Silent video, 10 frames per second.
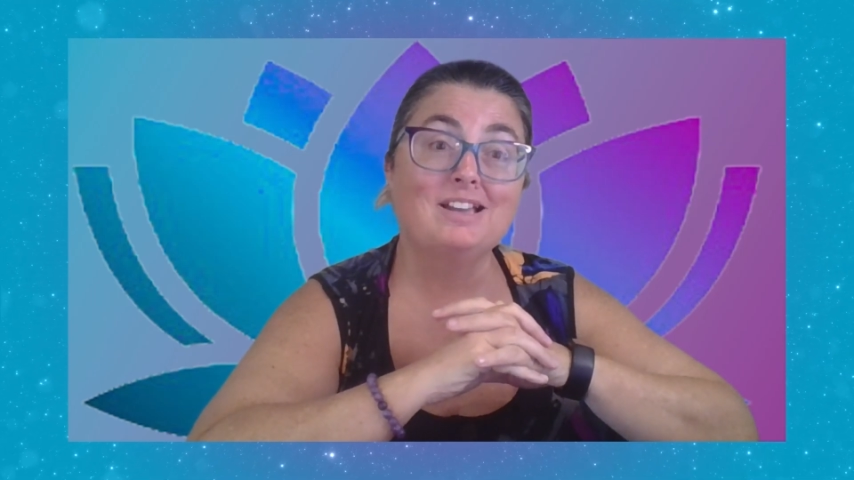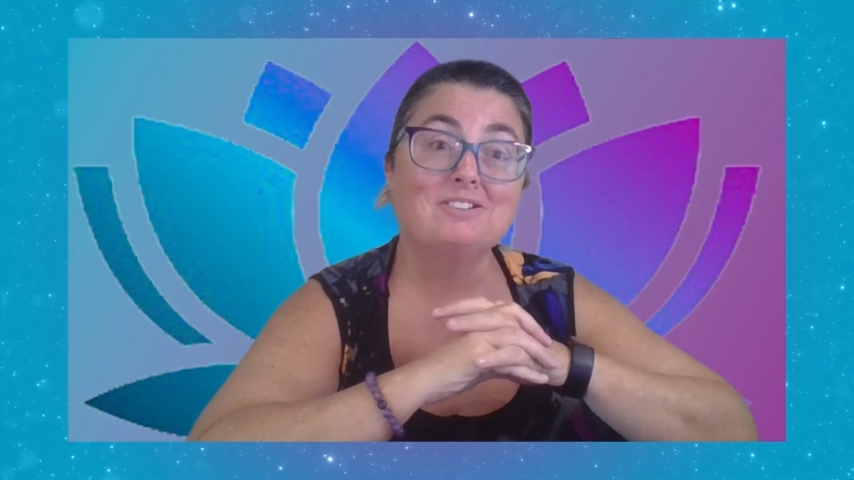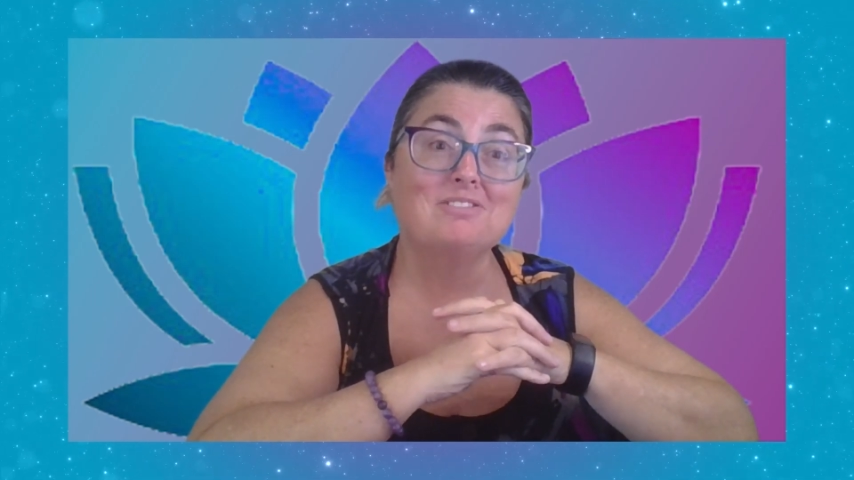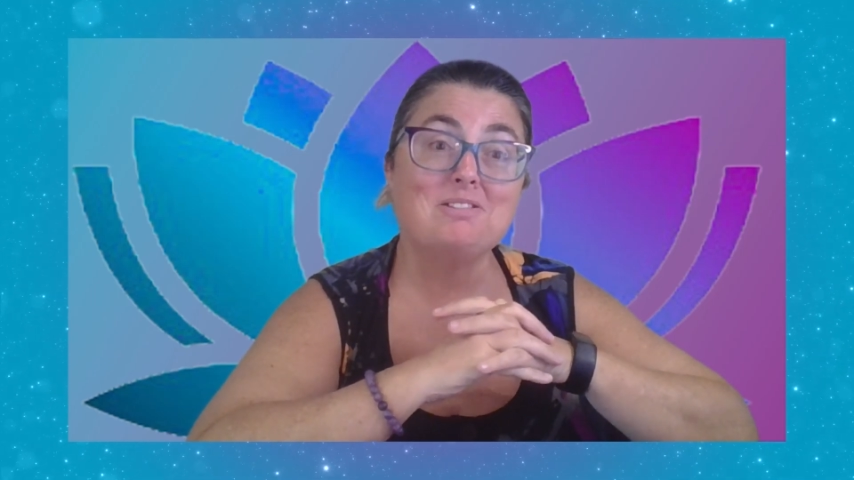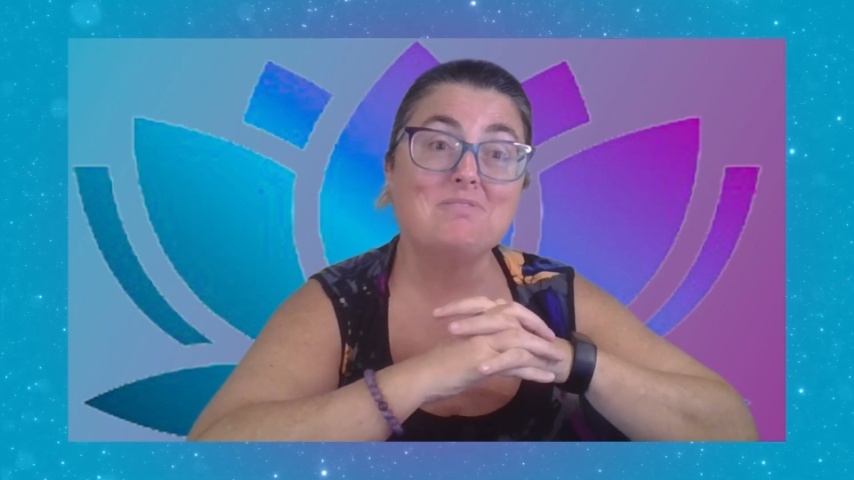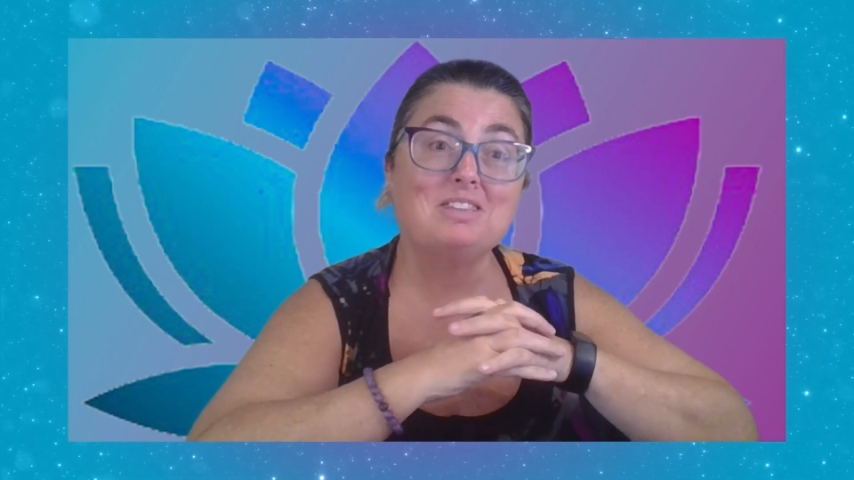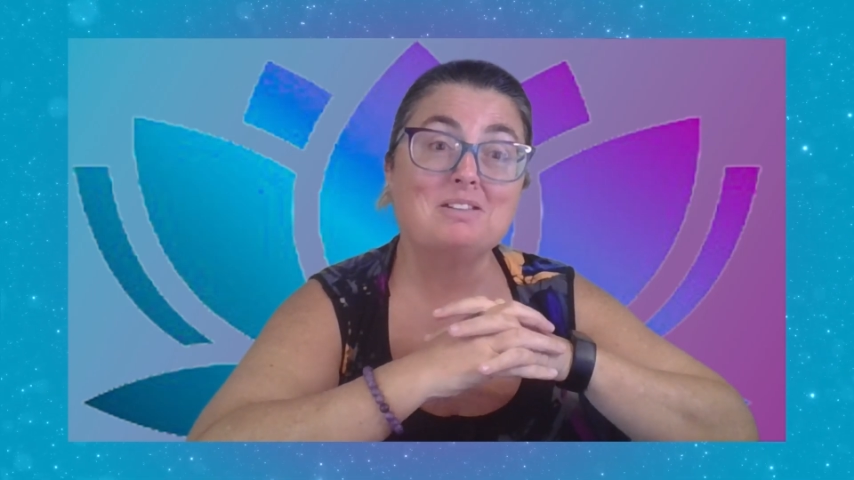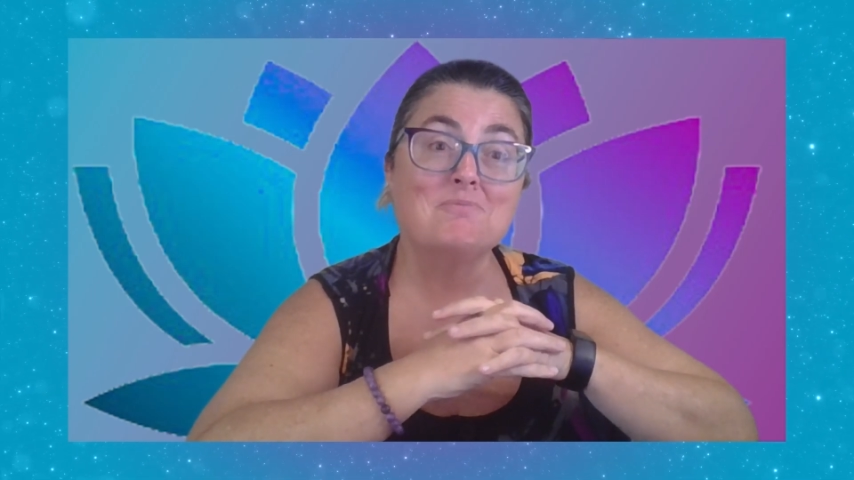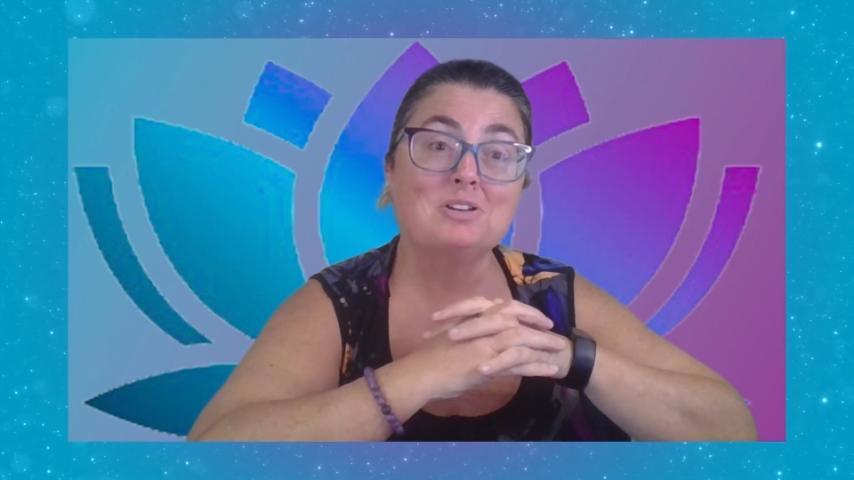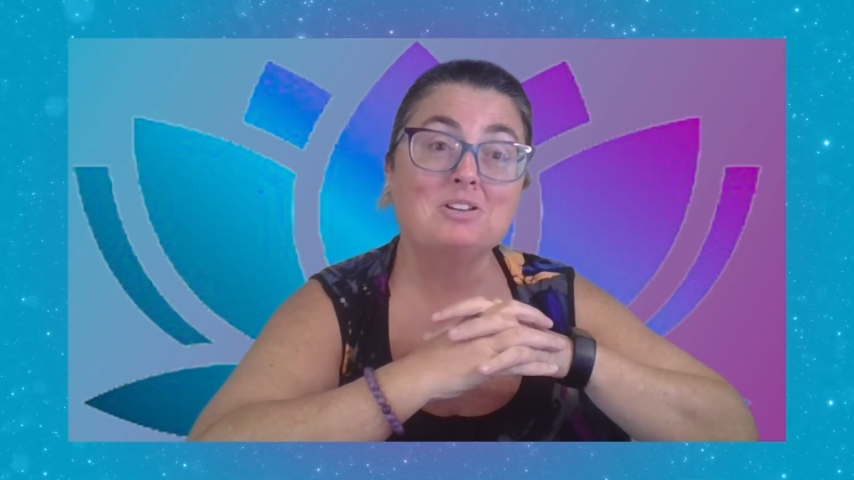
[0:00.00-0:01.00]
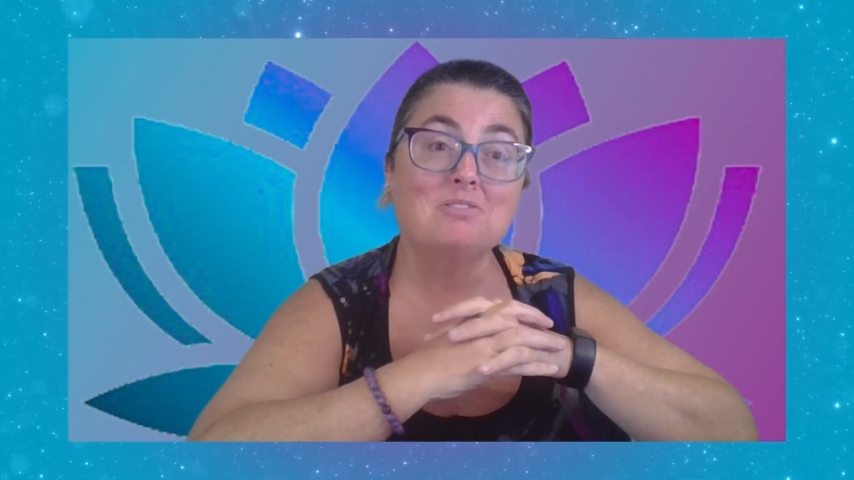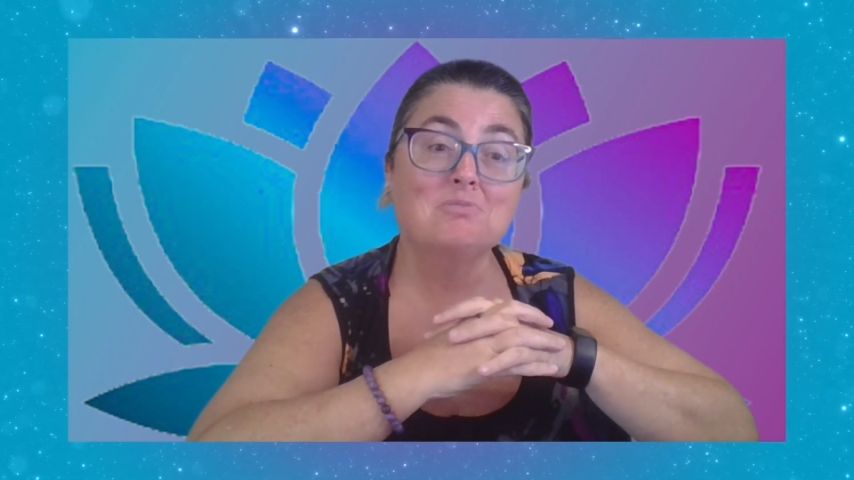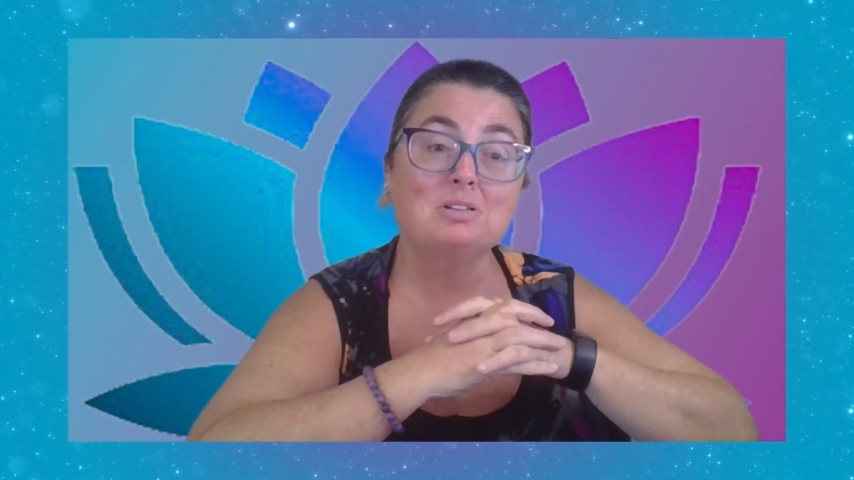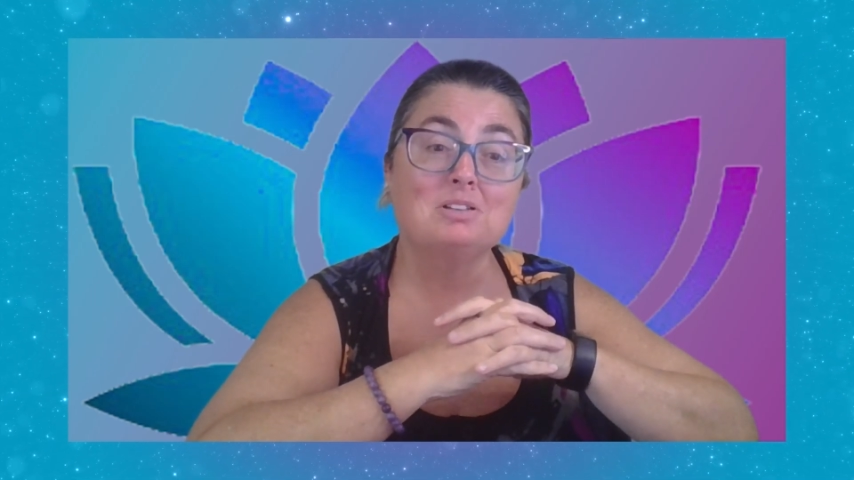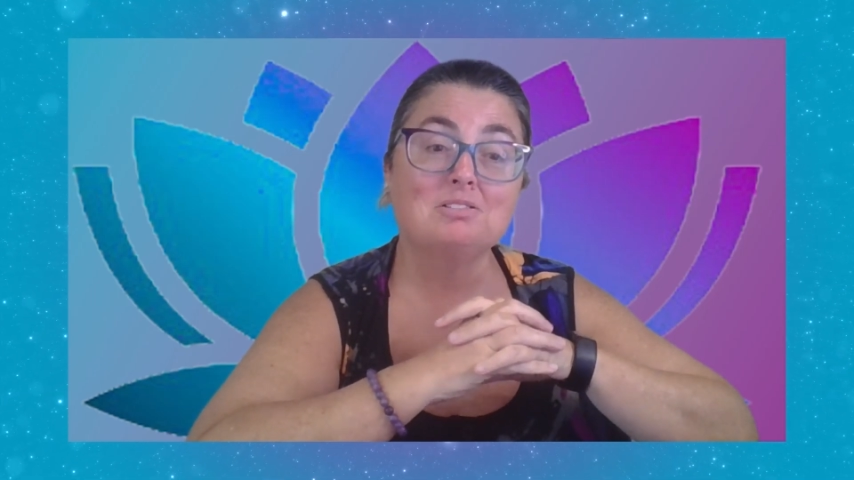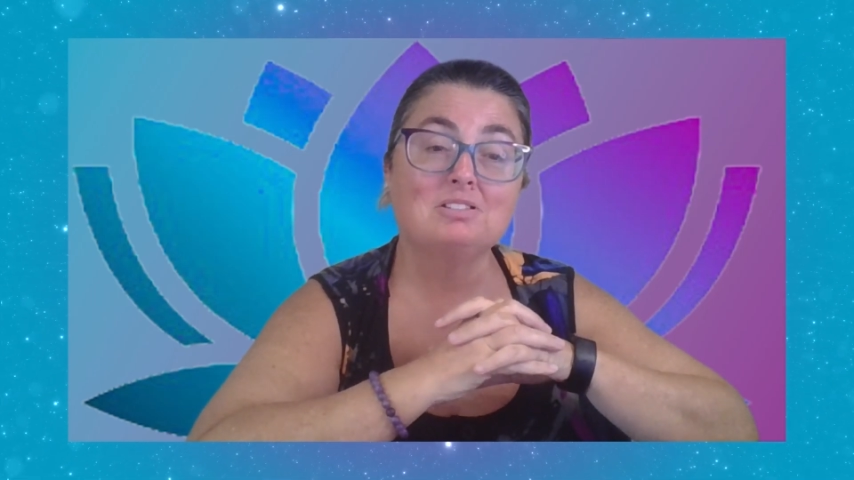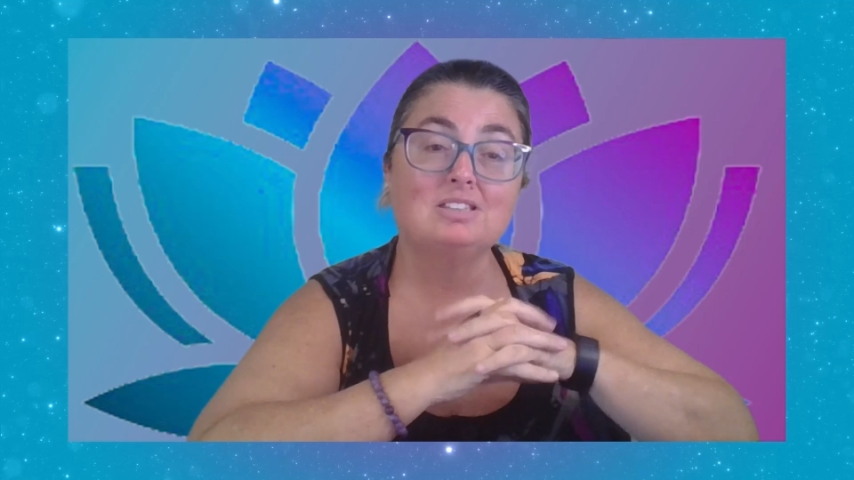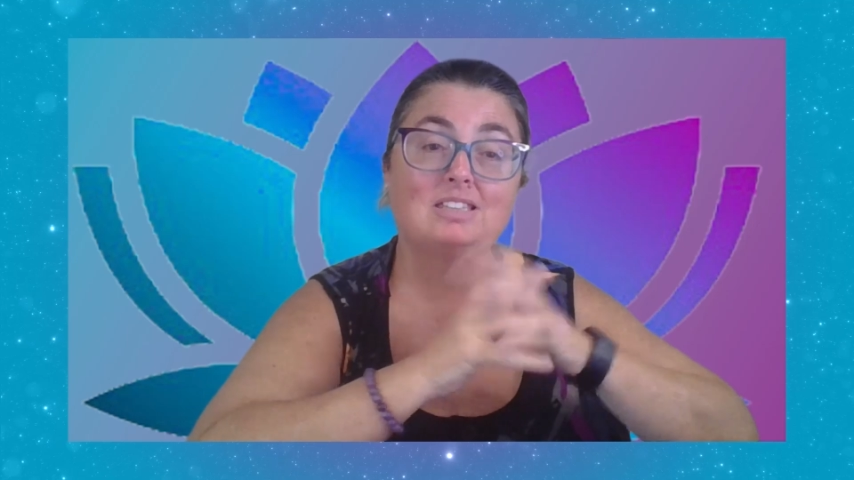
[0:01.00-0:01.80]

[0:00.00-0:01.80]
agree with and want to